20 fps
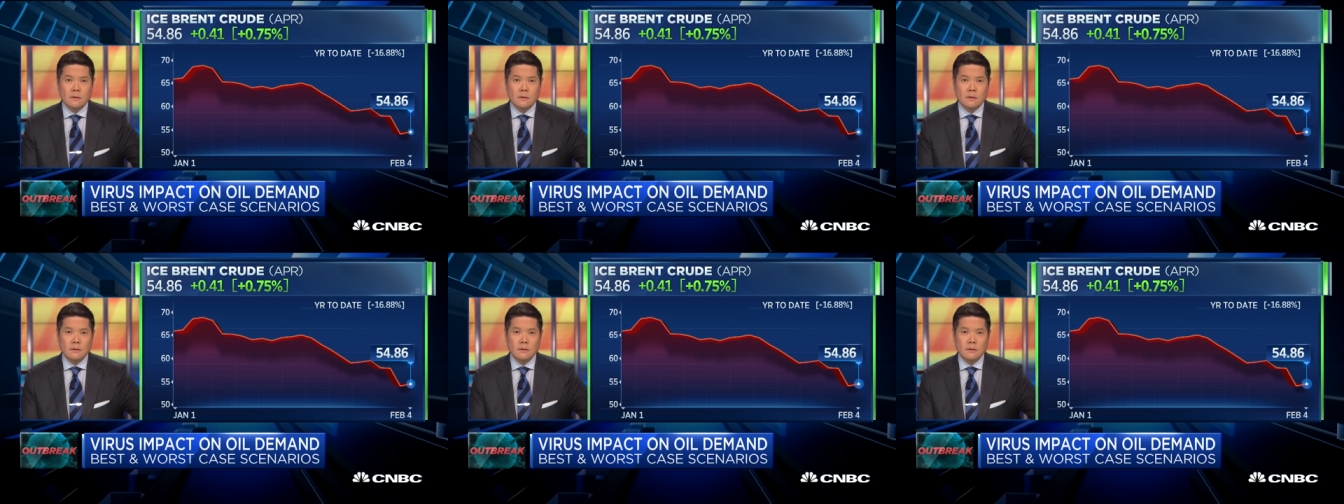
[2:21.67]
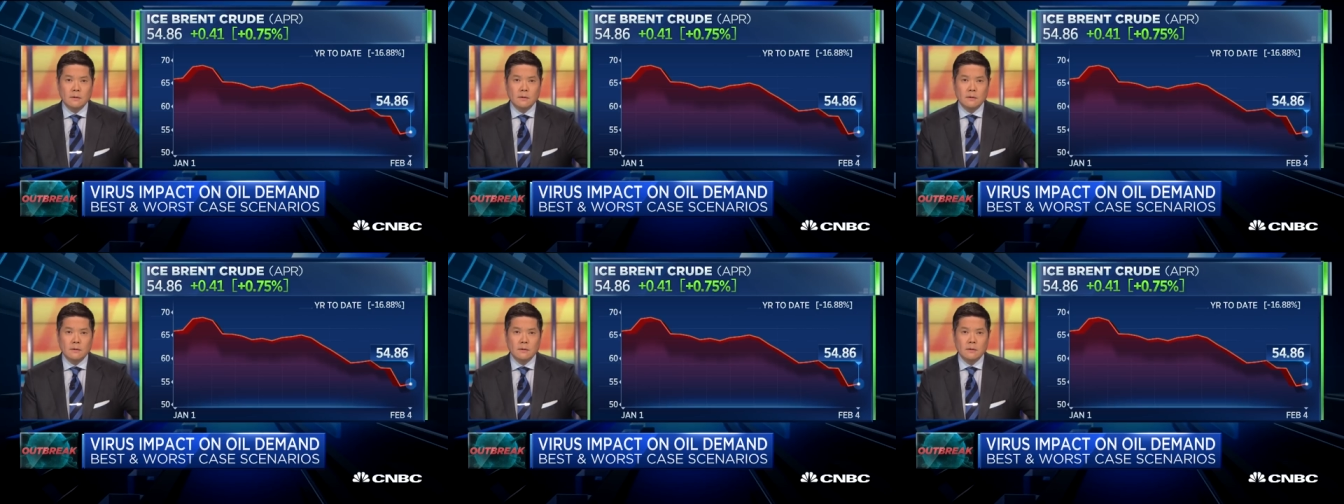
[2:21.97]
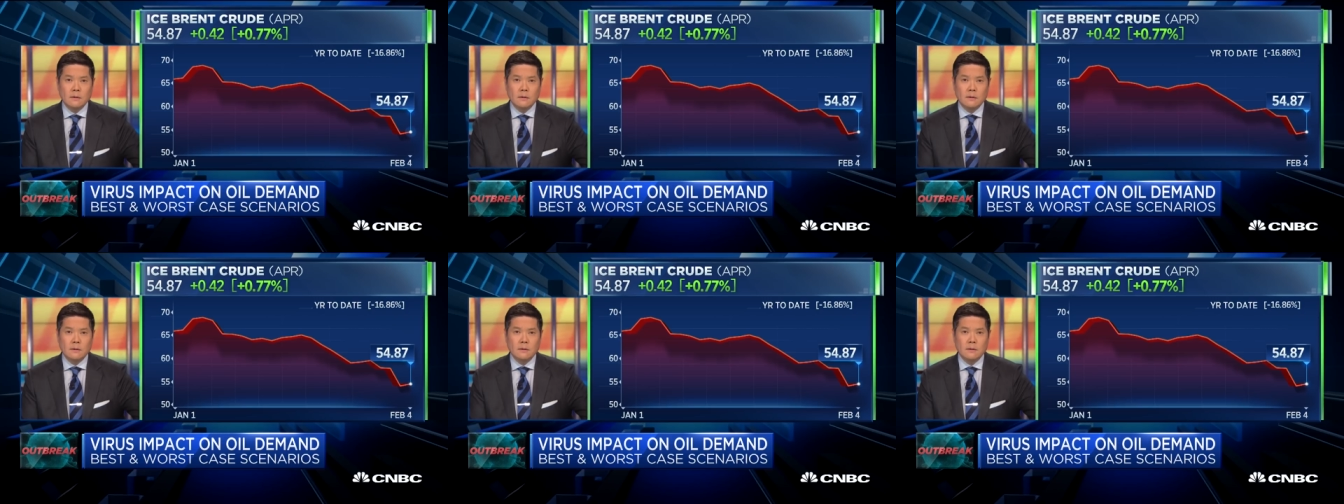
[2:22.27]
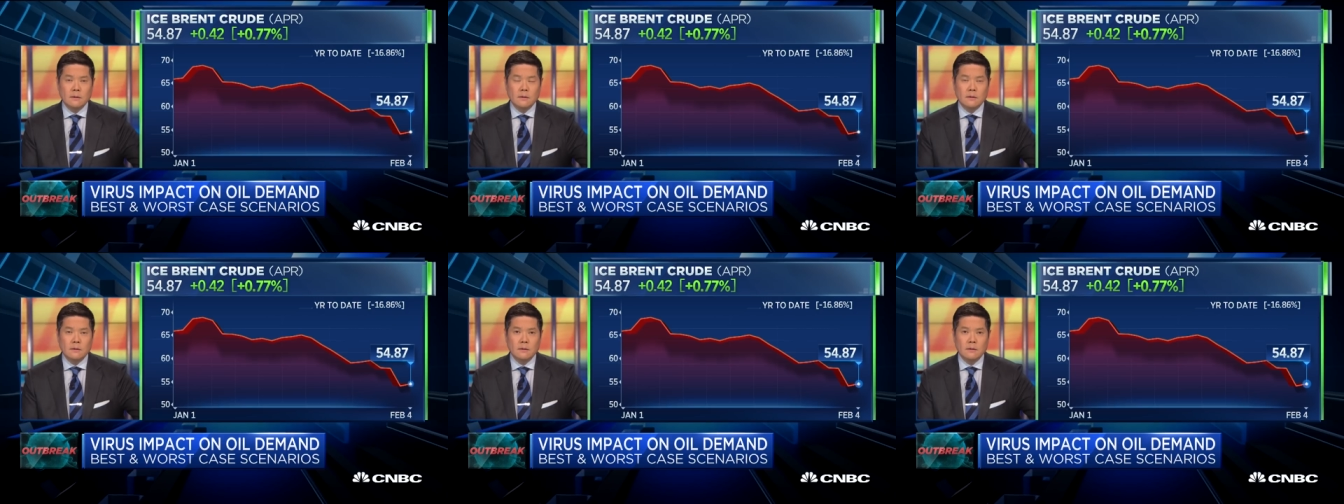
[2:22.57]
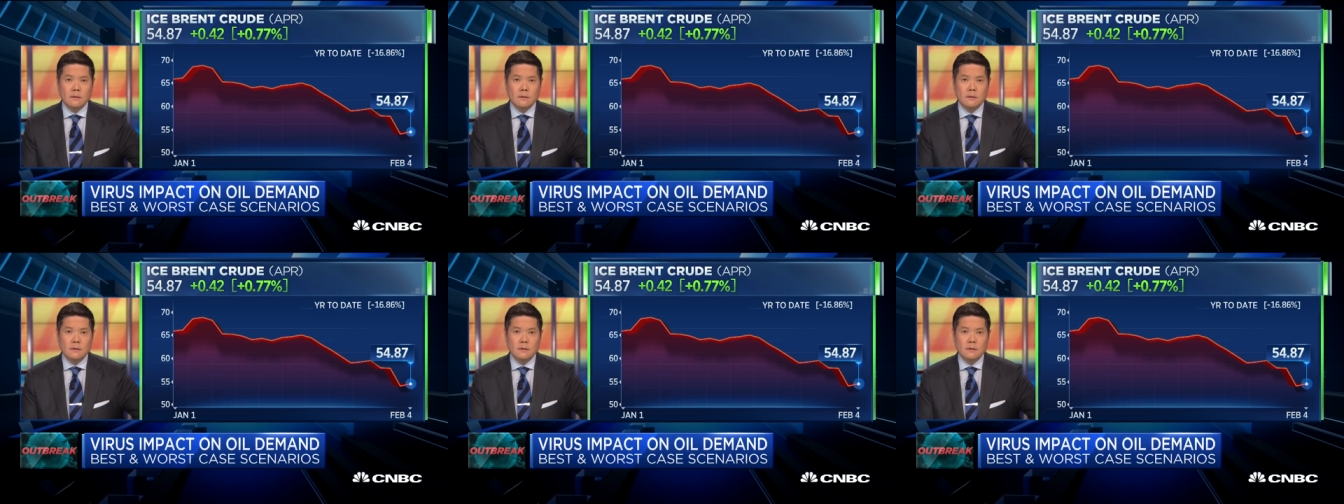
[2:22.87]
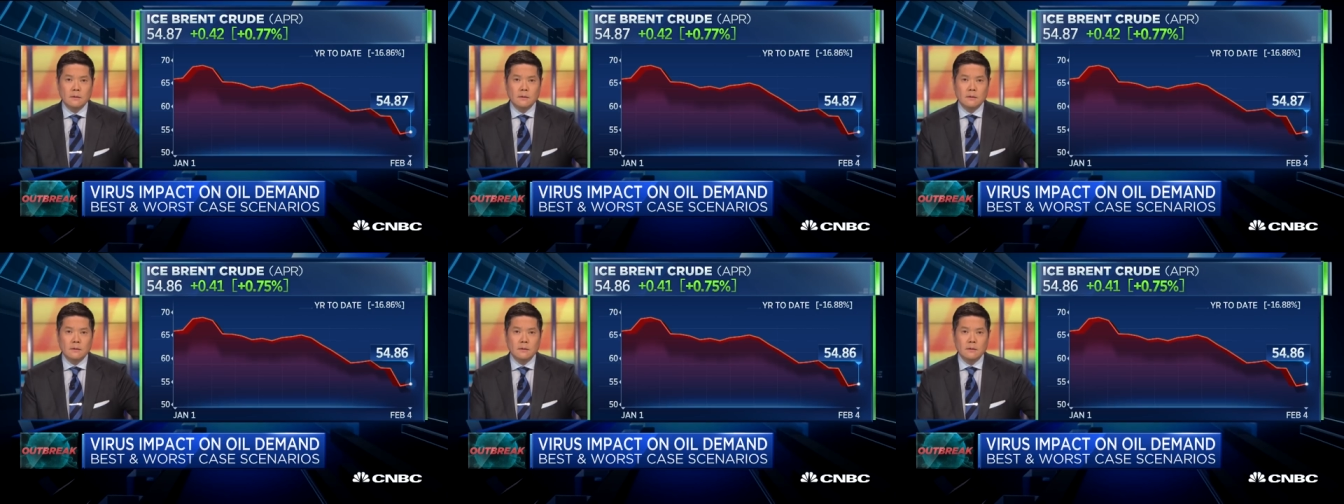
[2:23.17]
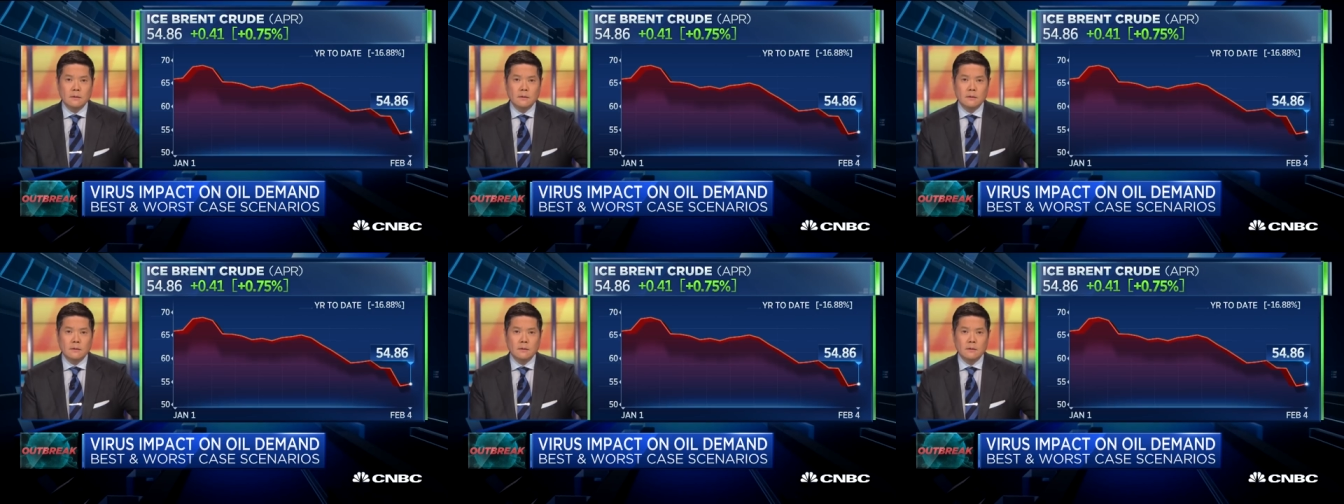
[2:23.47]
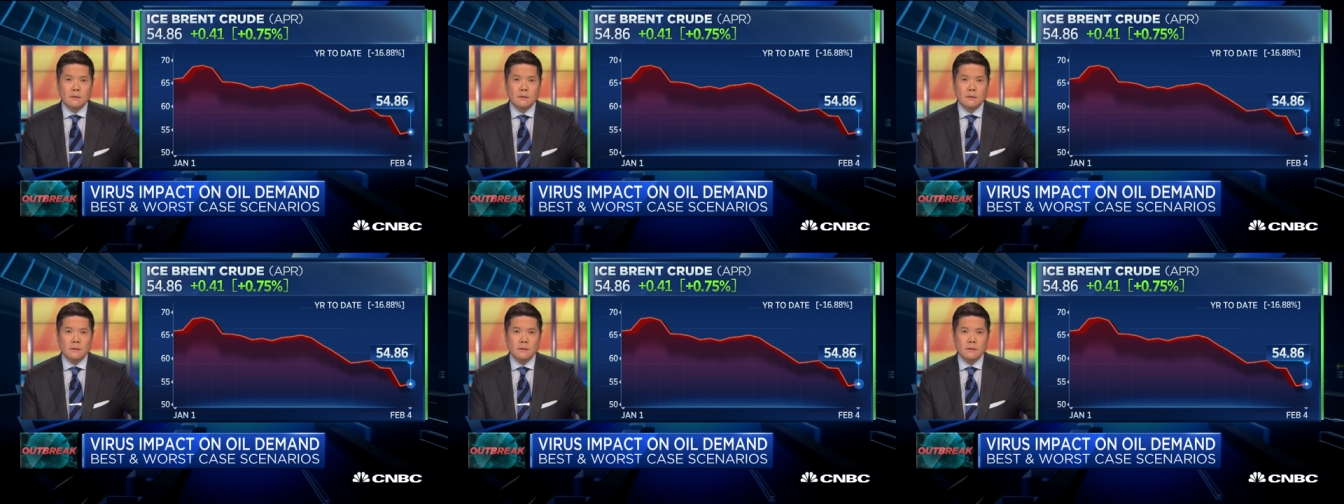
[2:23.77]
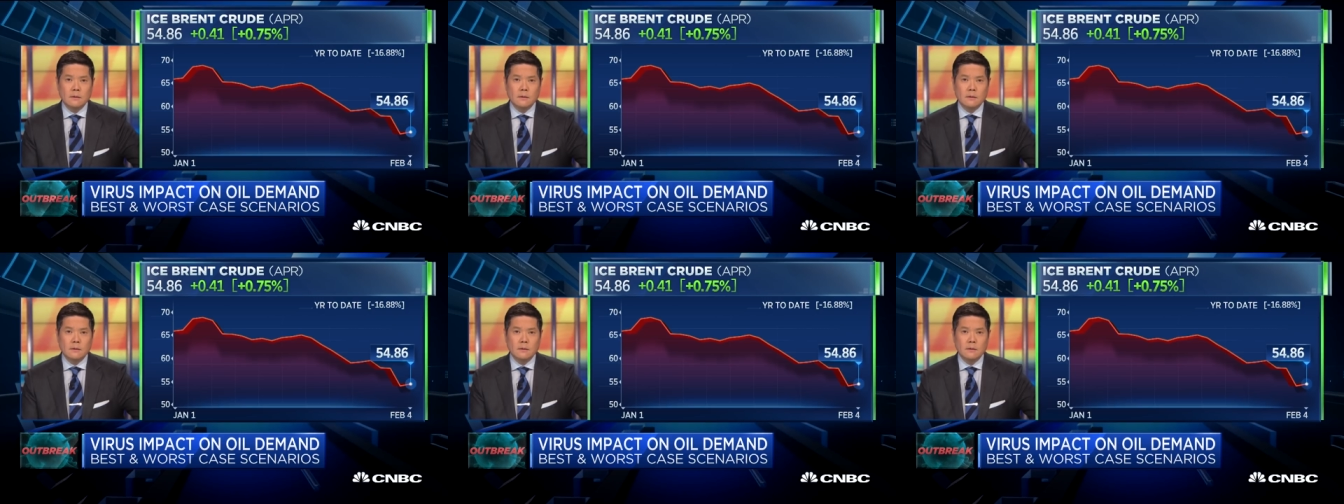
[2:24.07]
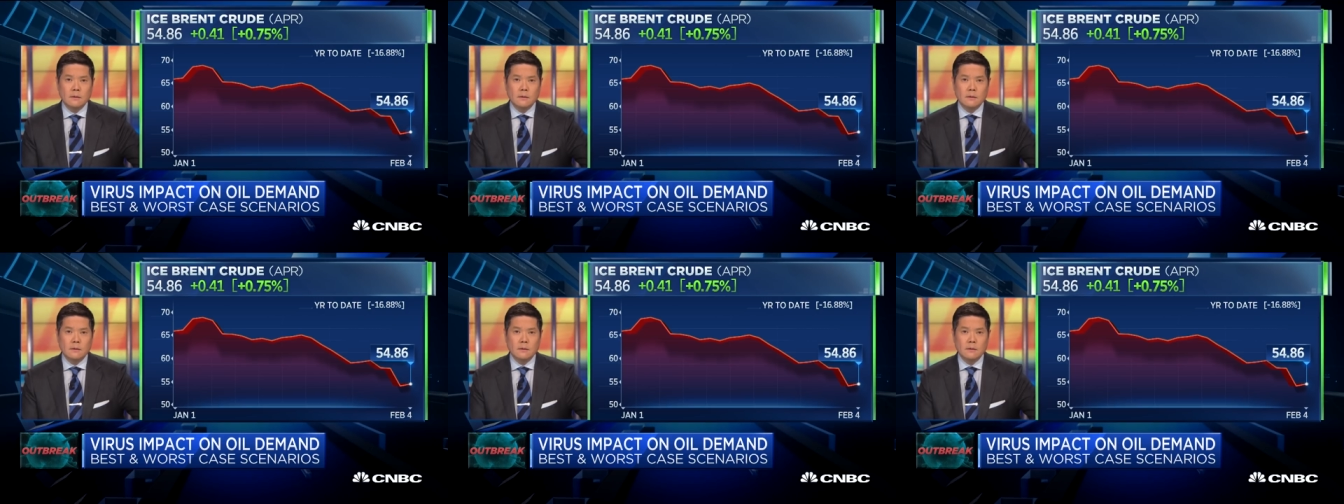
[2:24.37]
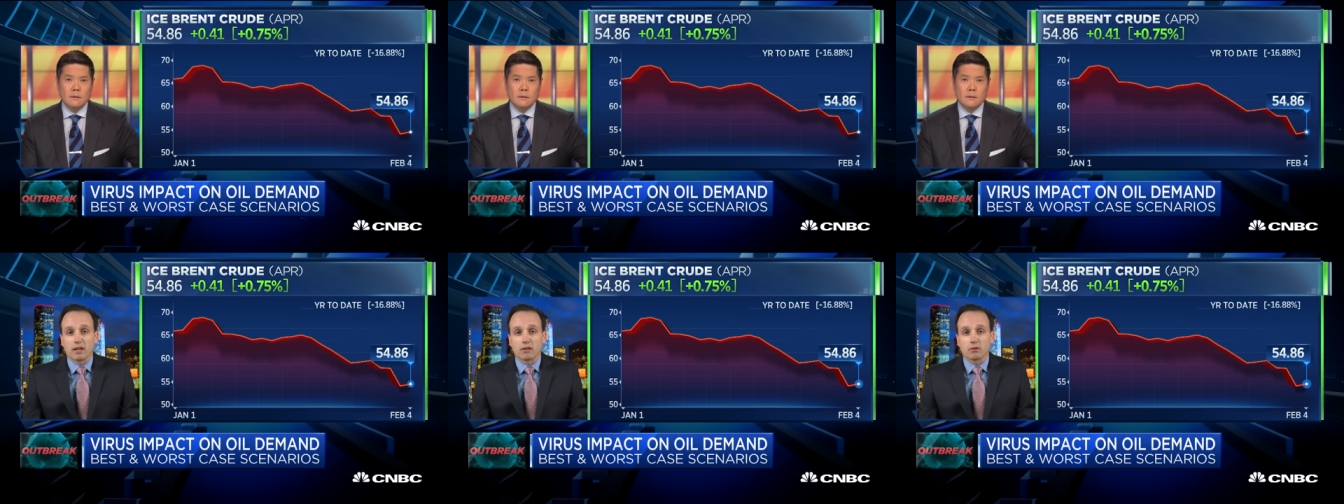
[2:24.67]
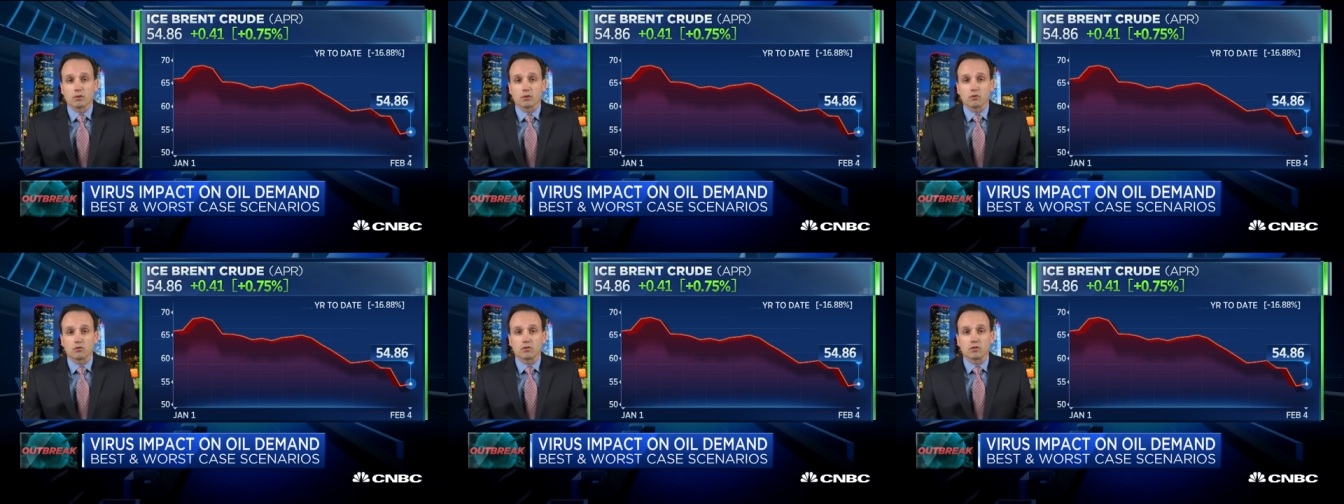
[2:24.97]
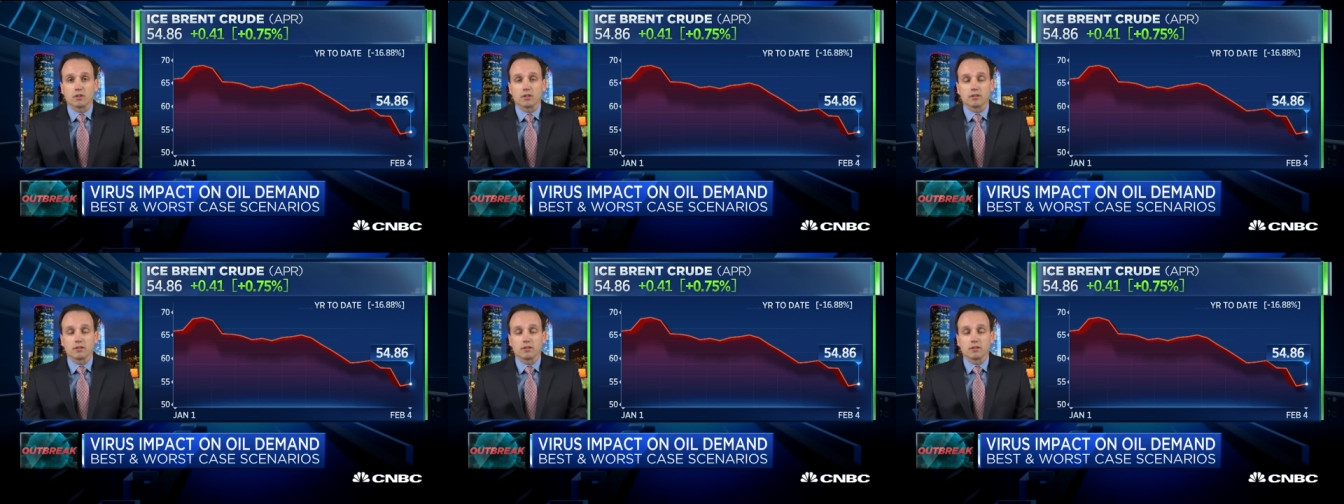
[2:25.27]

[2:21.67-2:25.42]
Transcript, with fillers: Definitely, we need to look at the expansion of this virus.